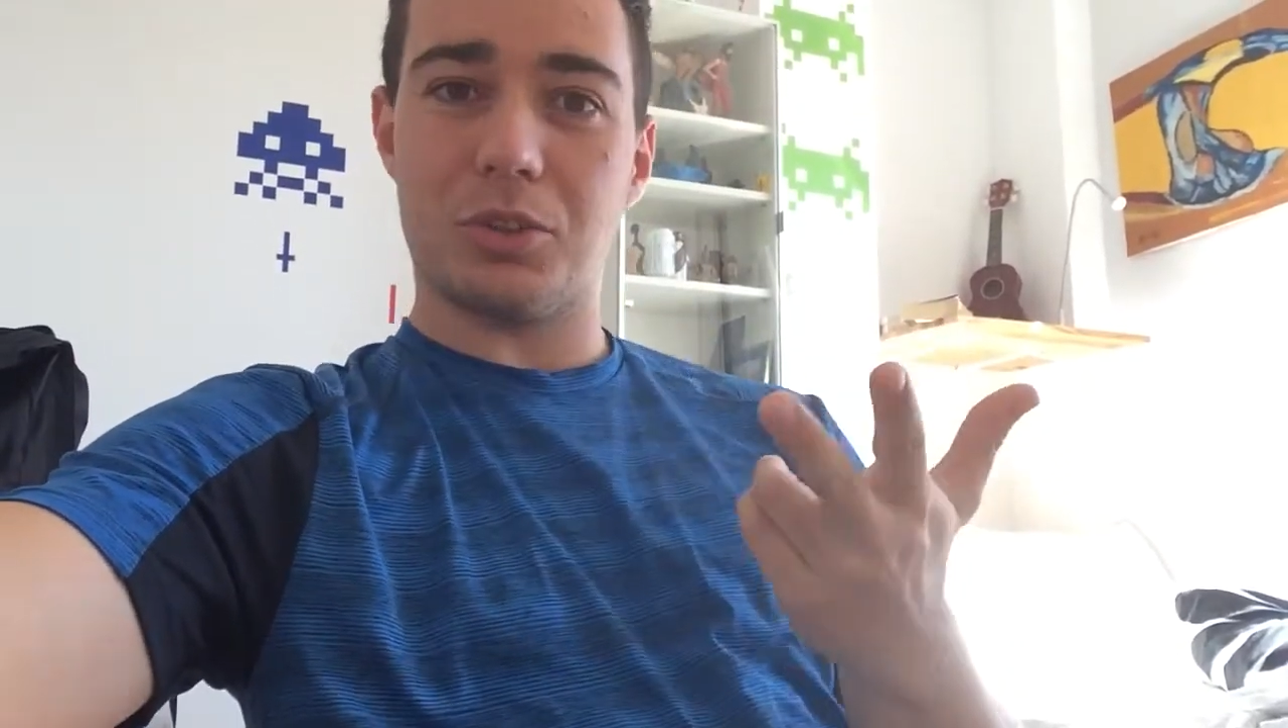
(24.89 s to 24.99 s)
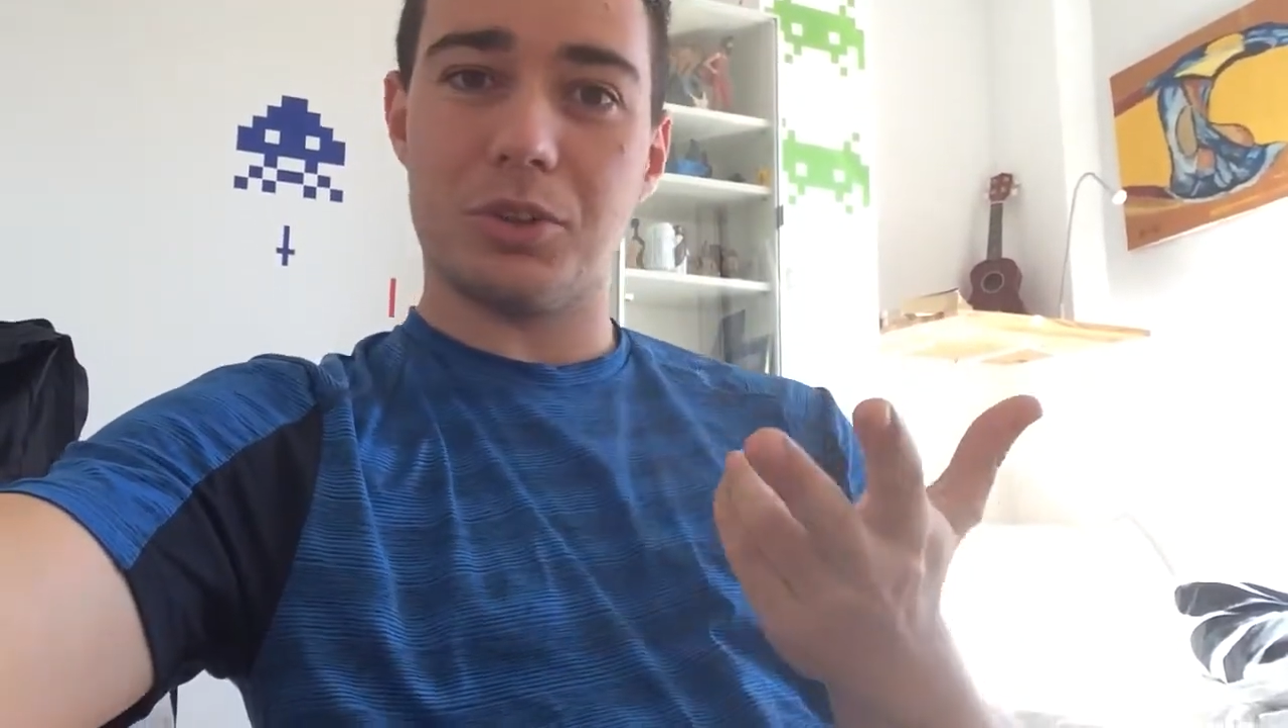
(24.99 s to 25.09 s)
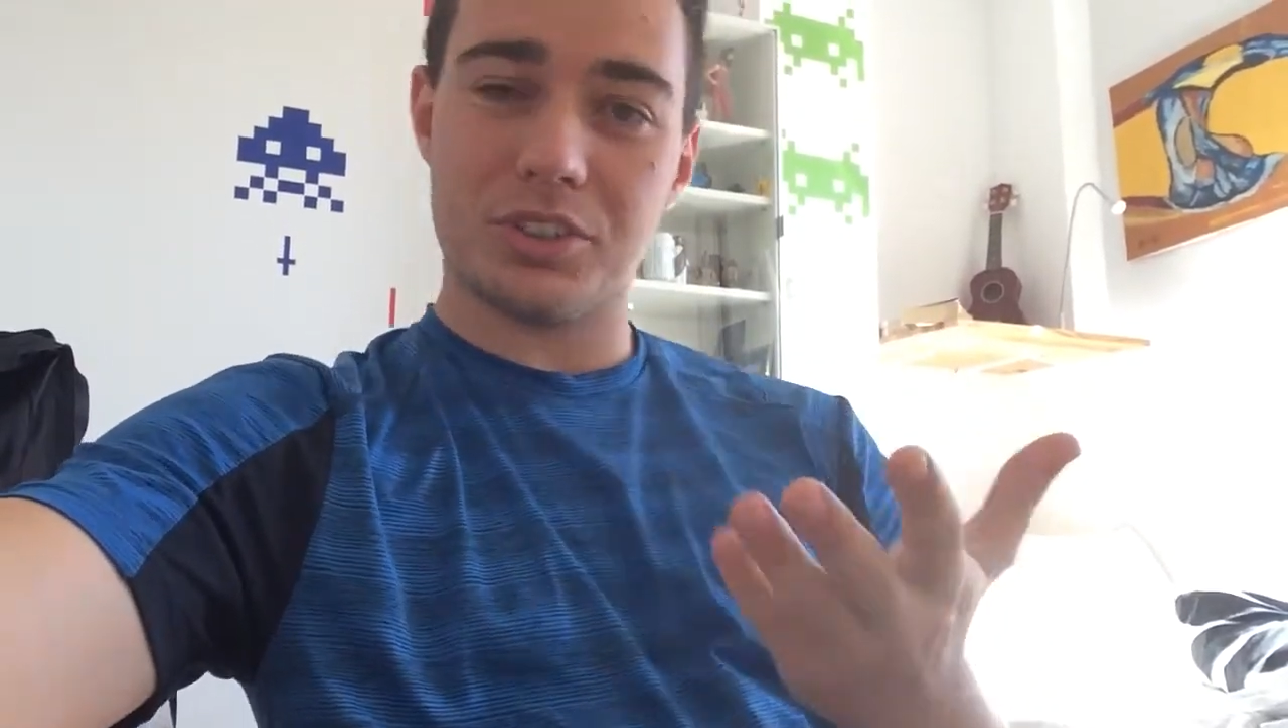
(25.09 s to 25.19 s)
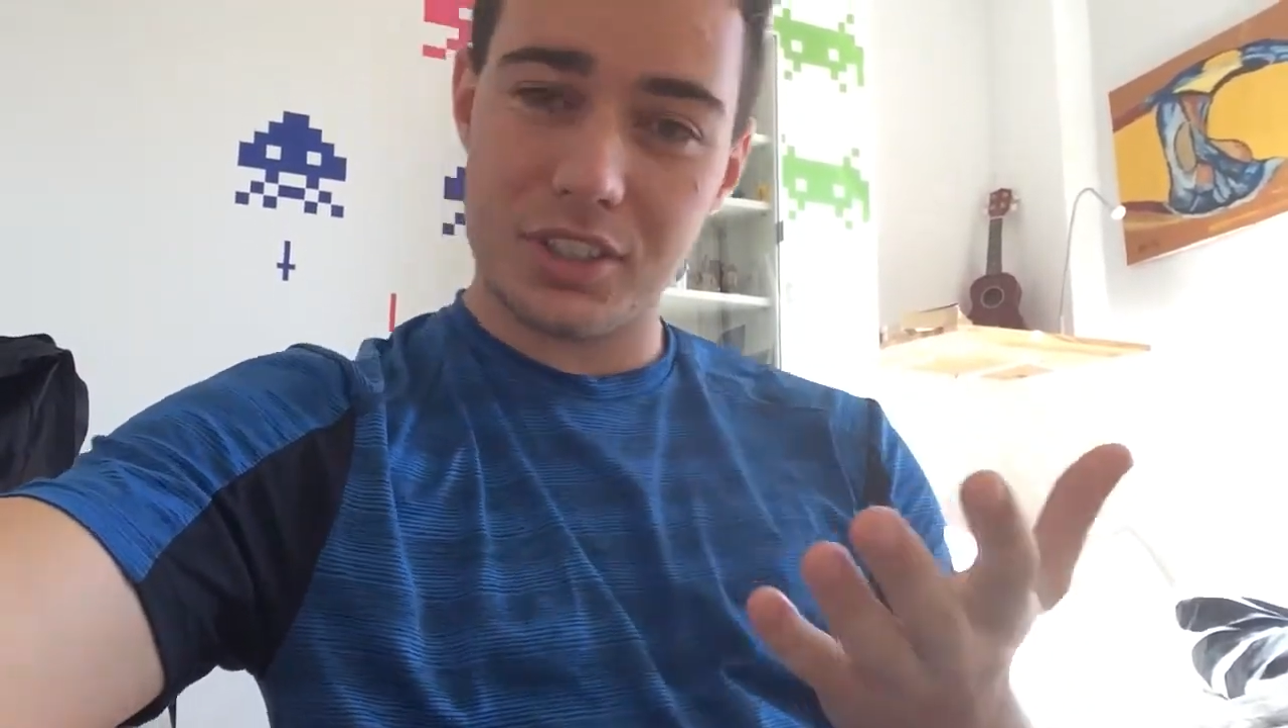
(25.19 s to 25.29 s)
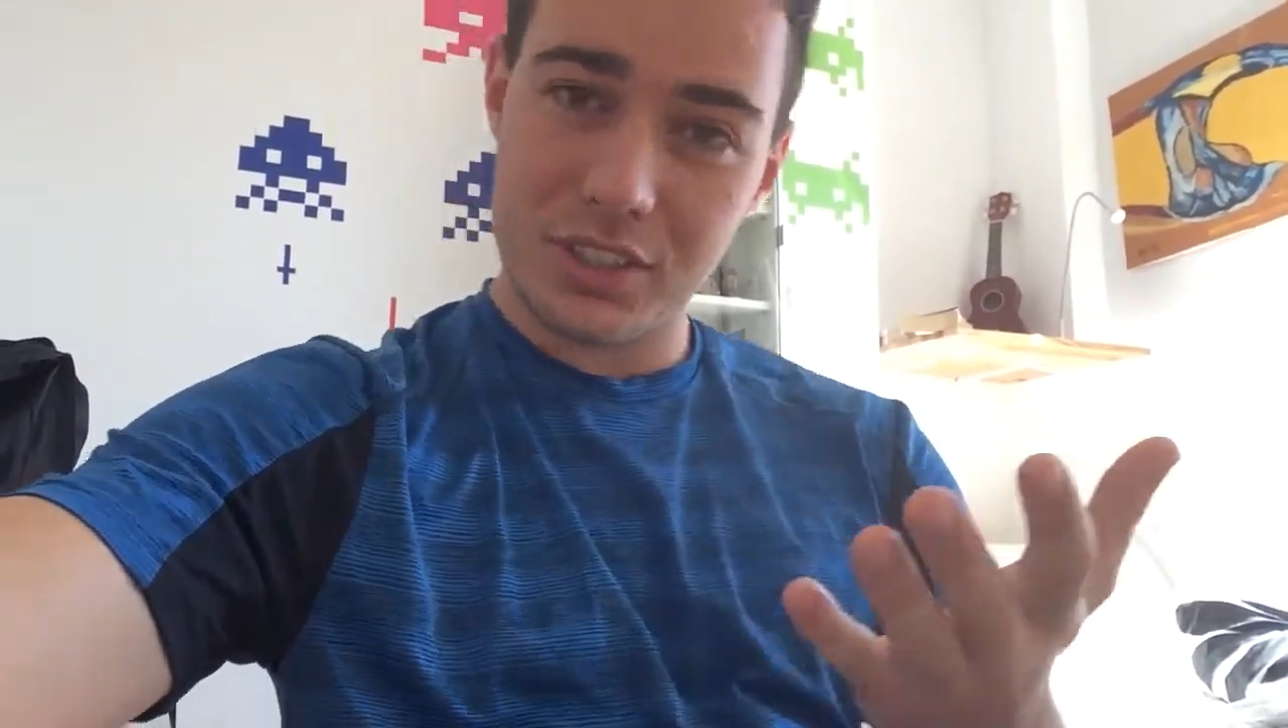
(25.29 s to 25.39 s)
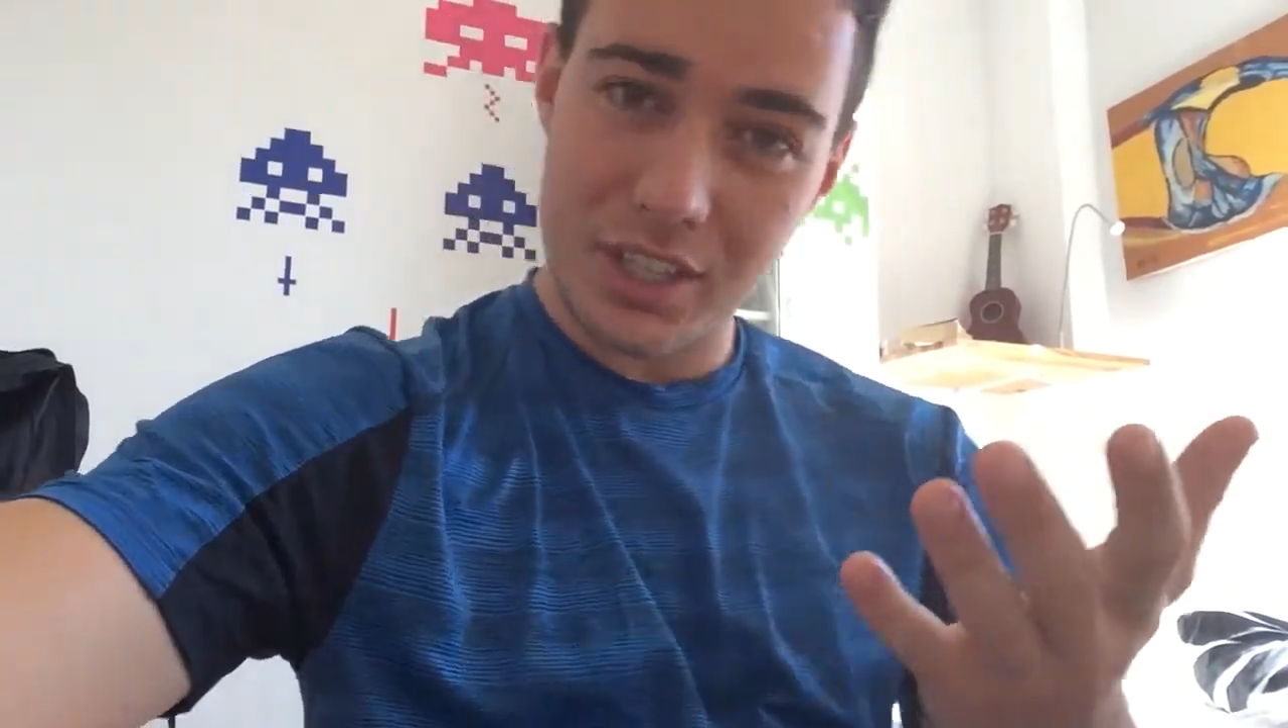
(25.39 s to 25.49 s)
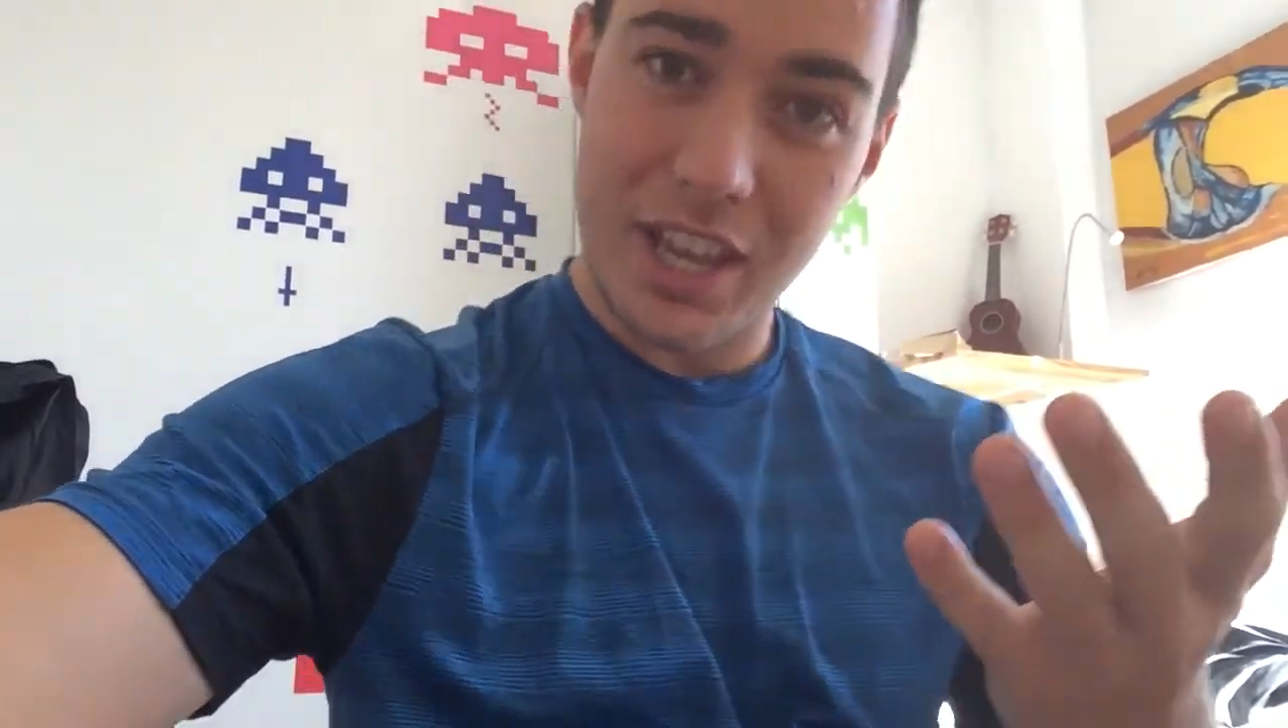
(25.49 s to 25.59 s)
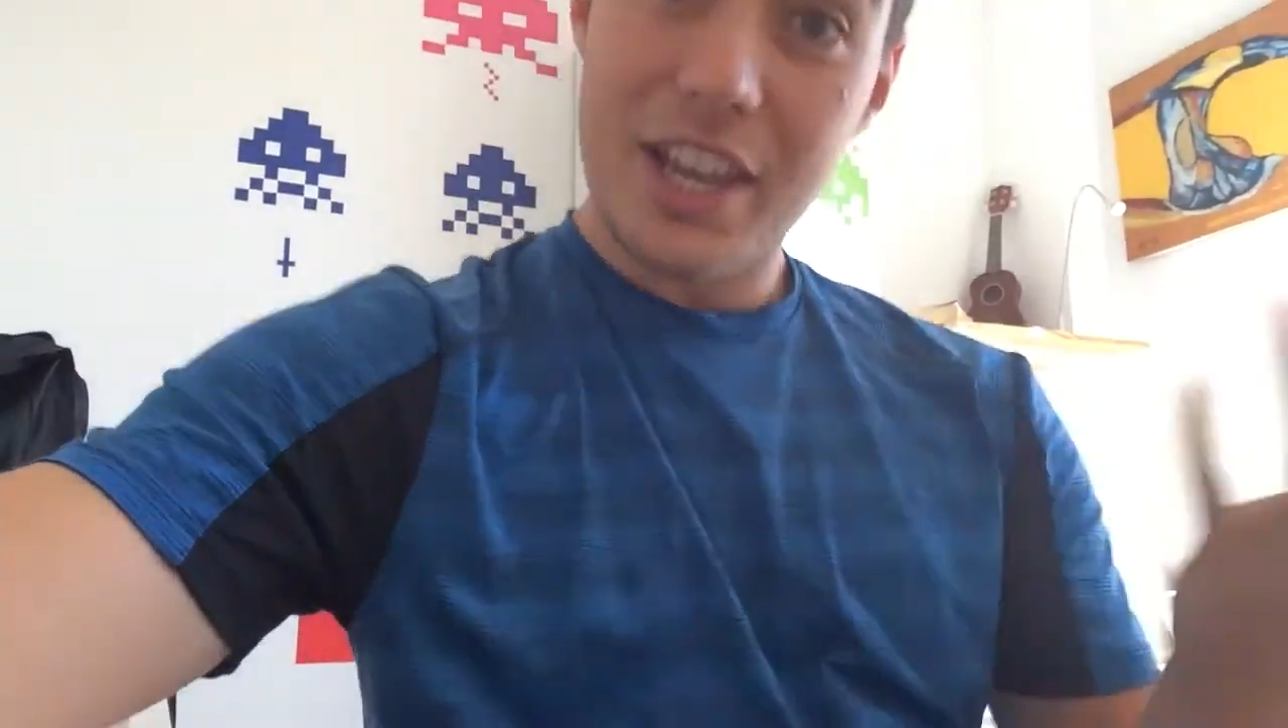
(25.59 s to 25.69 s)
horses,